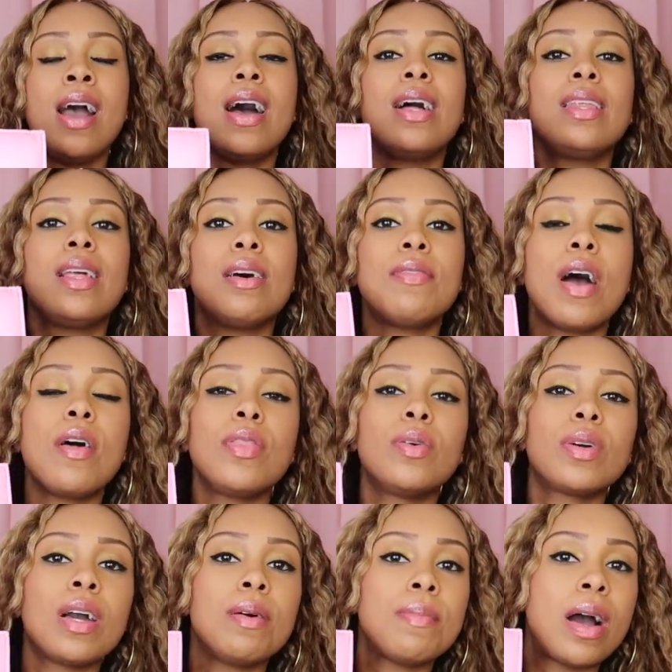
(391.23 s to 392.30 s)
I love how
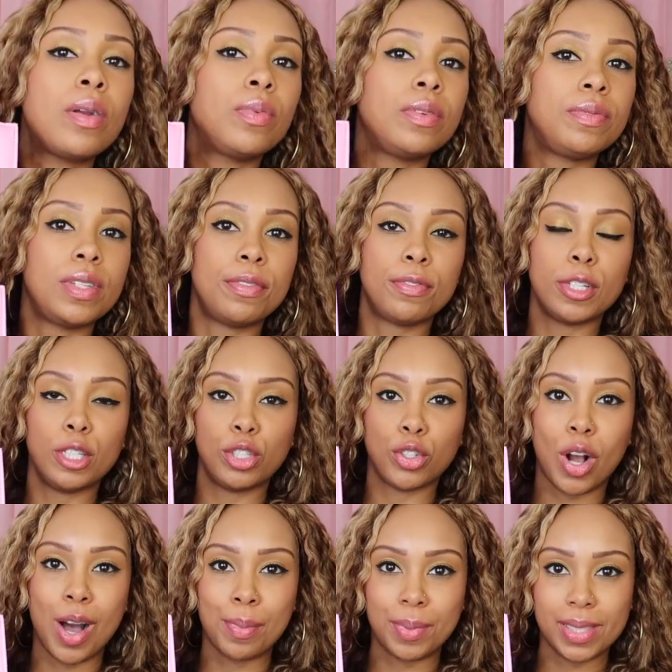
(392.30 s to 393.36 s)
they'll come out with different
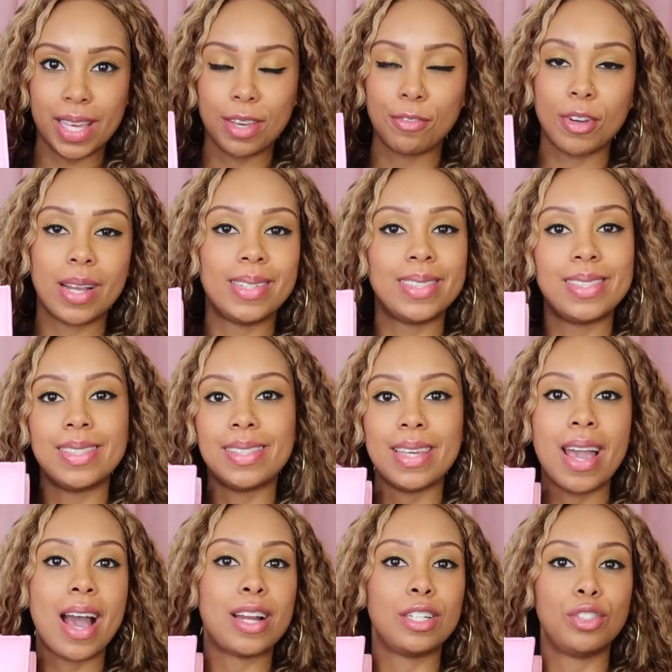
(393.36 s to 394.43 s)
drops. Like for instance,
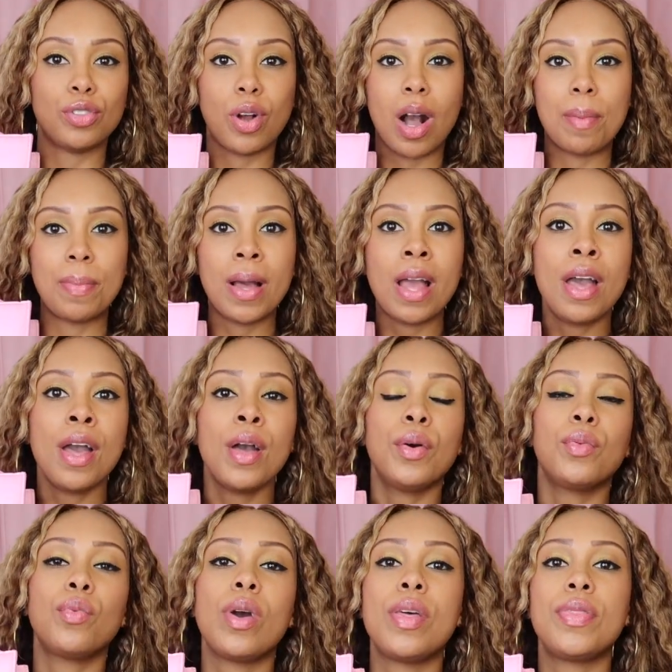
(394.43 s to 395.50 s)
they had a drop
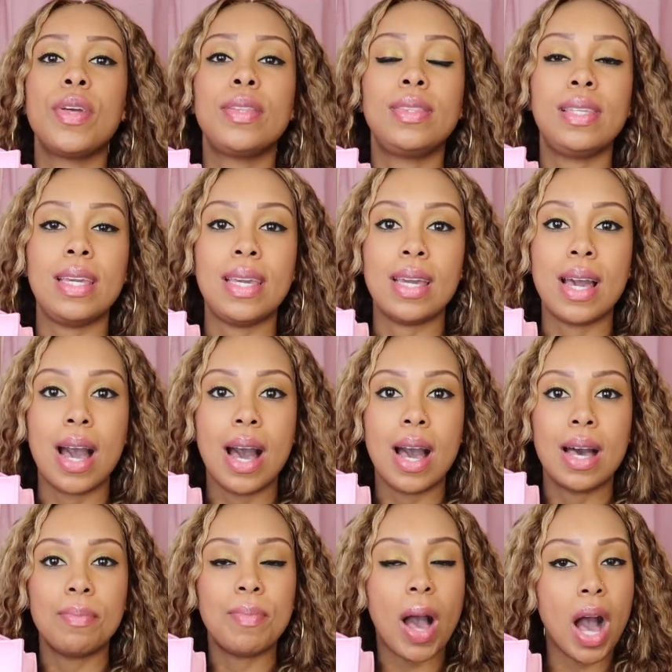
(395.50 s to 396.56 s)
with the
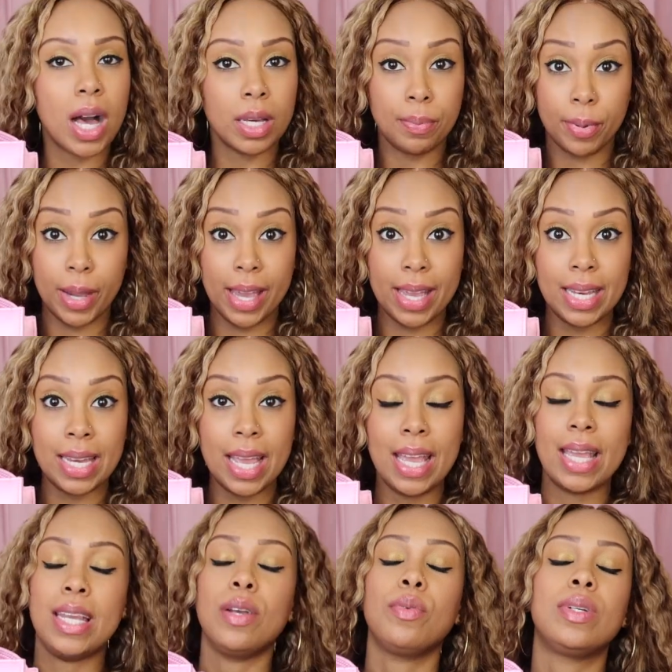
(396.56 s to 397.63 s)
UGG brand,
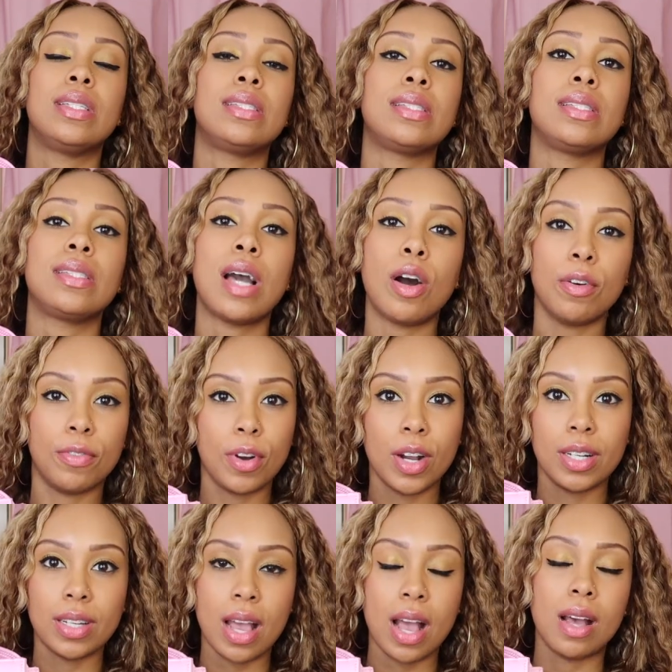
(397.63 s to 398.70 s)
and it was
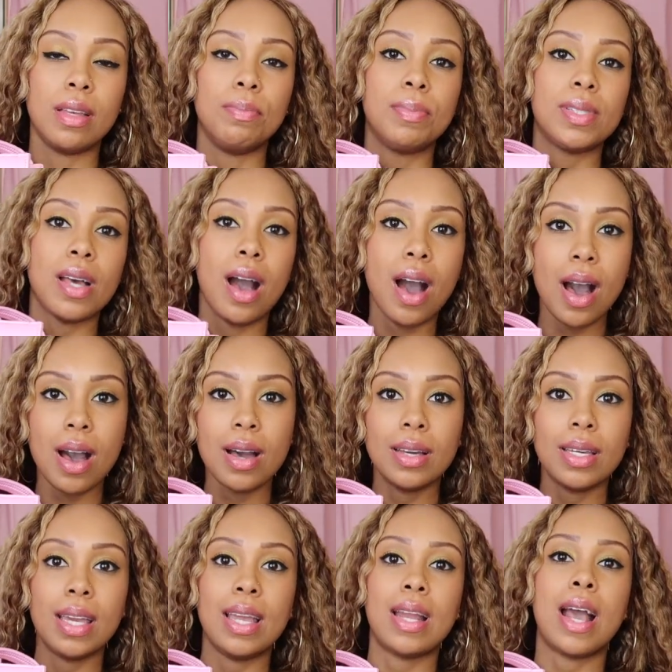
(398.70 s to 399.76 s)
Telfar times
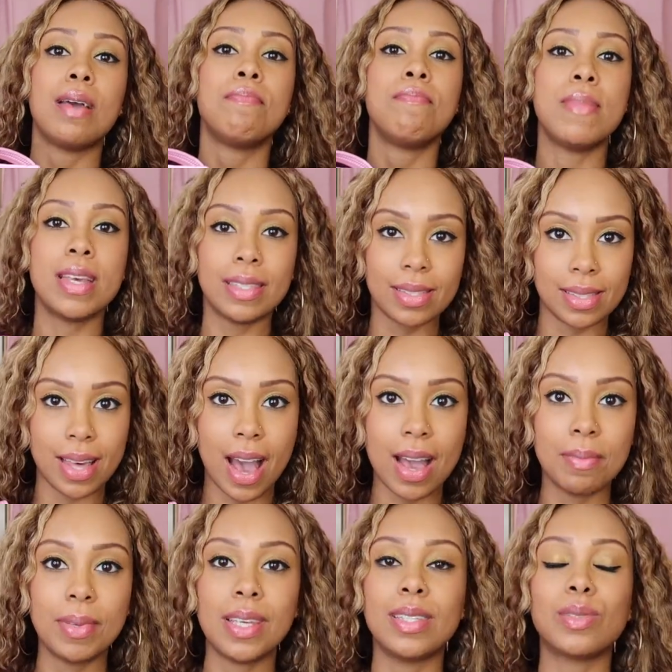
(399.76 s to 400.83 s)
UGG, and I missed
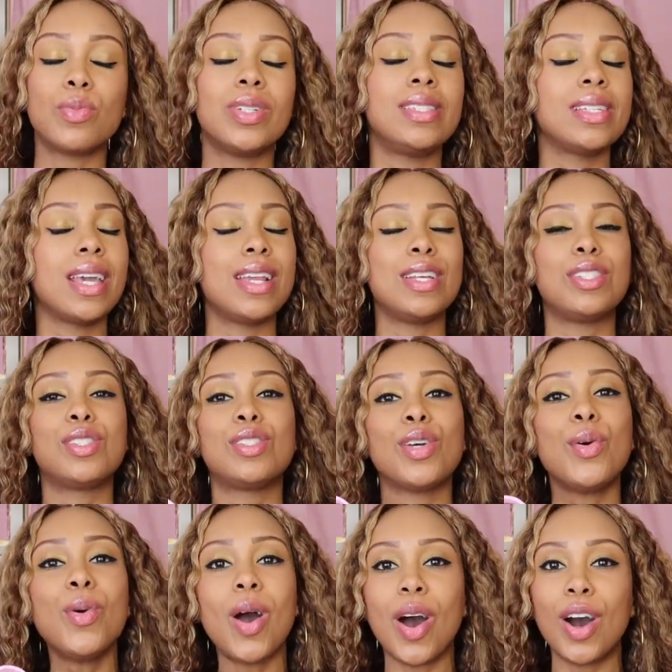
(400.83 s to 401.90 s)
that because once again, it's
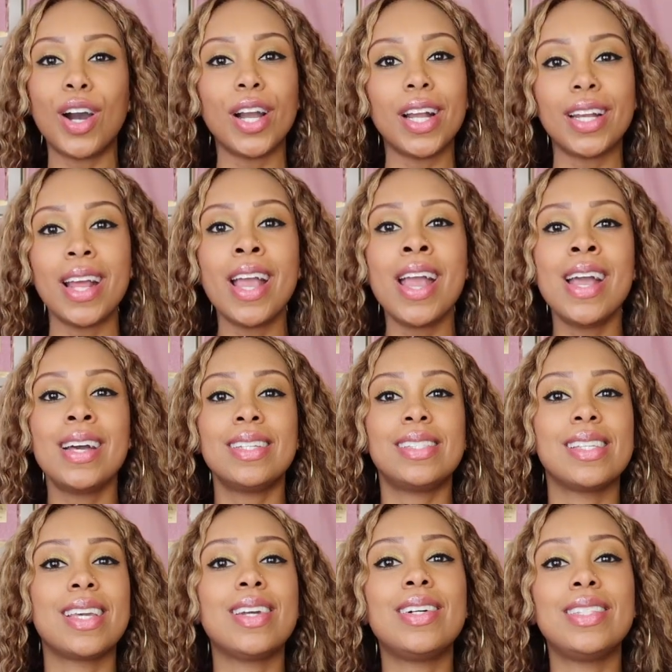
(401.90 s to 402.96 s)
so hard
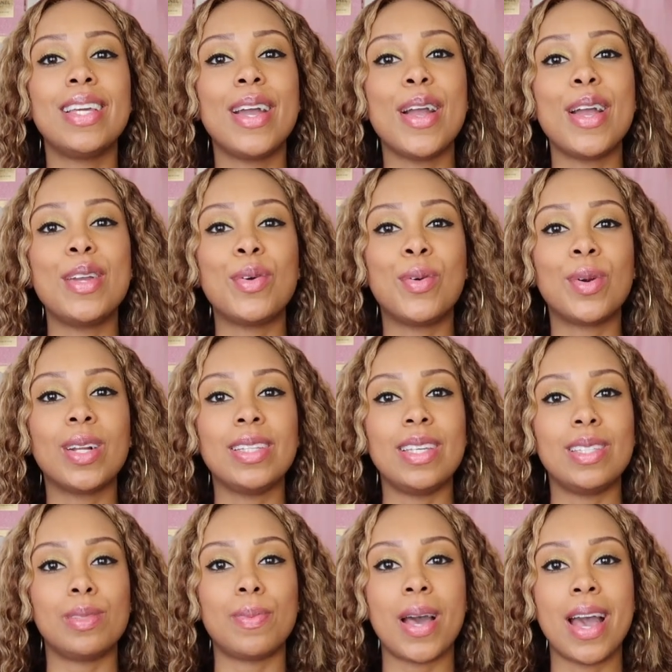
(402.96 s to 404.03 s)
to get on there and order
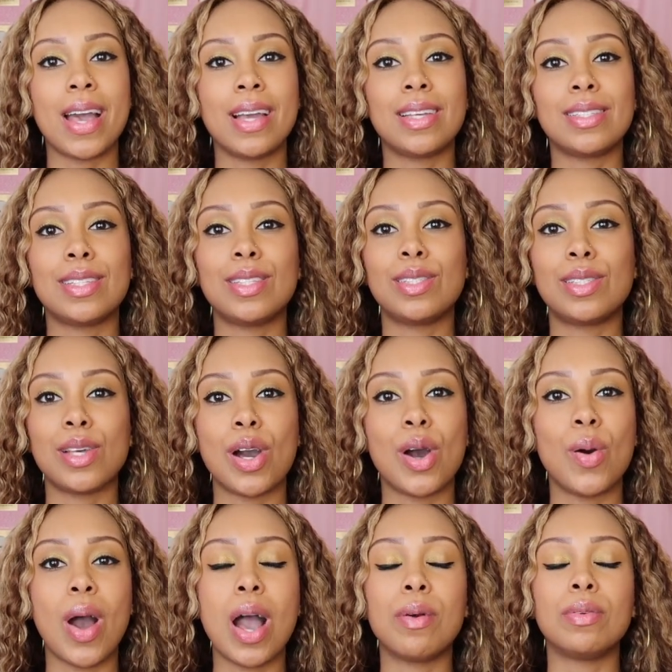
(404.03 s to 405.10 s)
these bags.
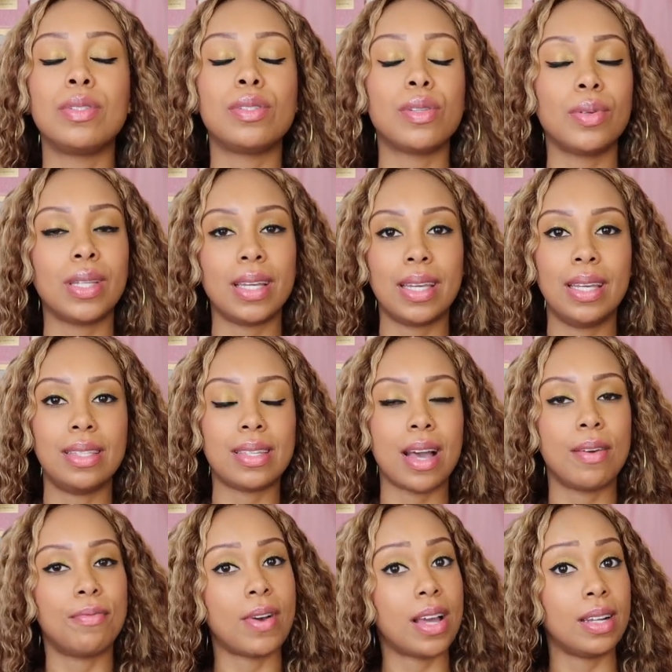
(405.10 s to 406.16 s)
So I was so lucky to
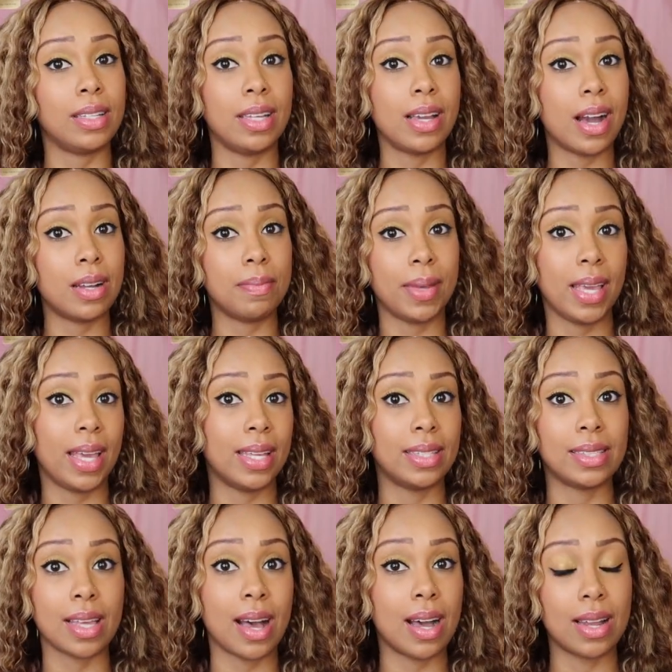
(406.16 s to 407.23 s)
have finally gotten my
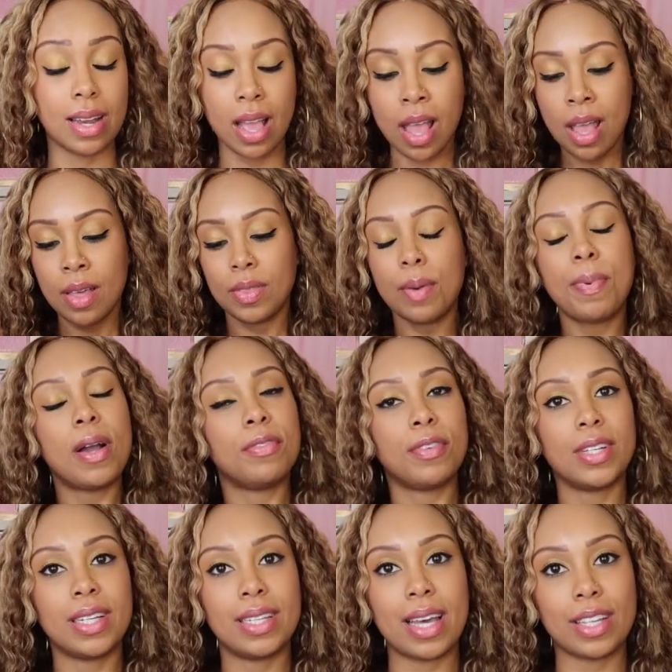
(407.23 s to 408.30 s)
hands on the
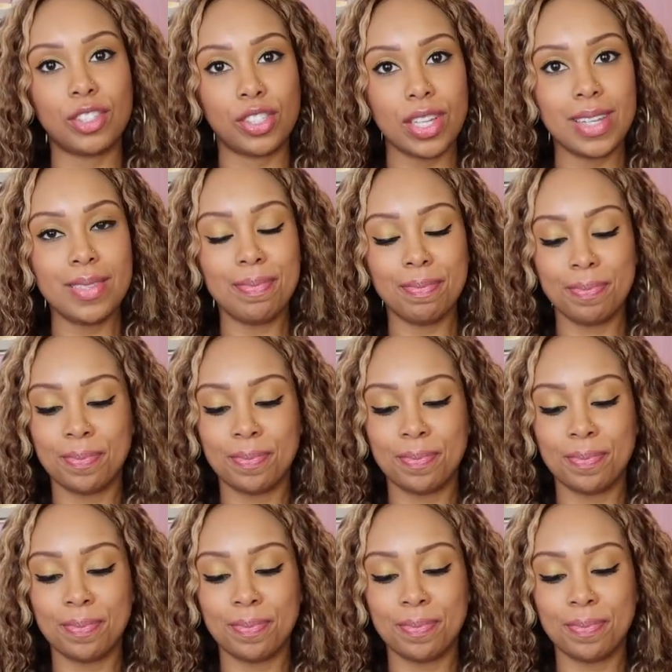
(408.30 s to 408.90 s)
puffer collection.